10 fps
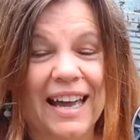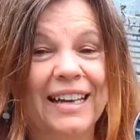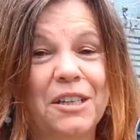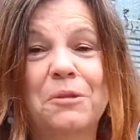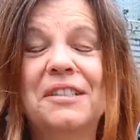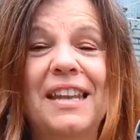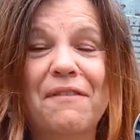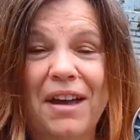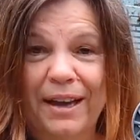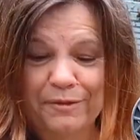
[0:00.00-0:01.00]
and you will
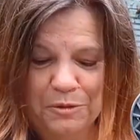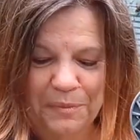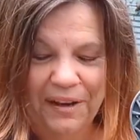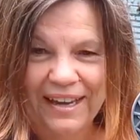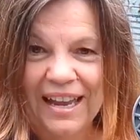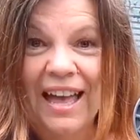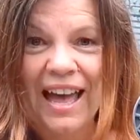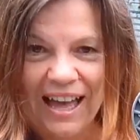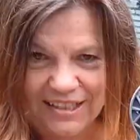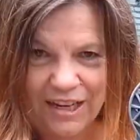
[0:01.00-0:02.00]
never have to buy
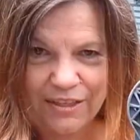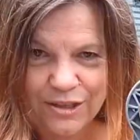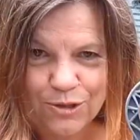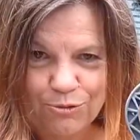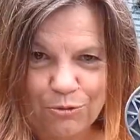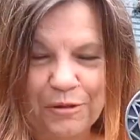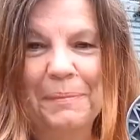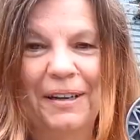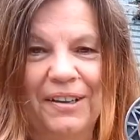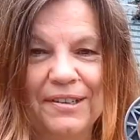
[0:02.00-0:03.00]
another strawberry
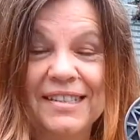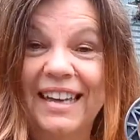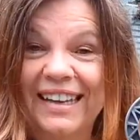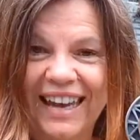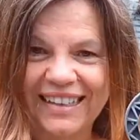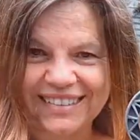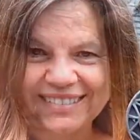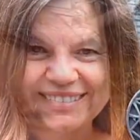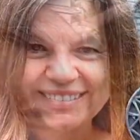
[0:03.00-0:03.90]
plant again.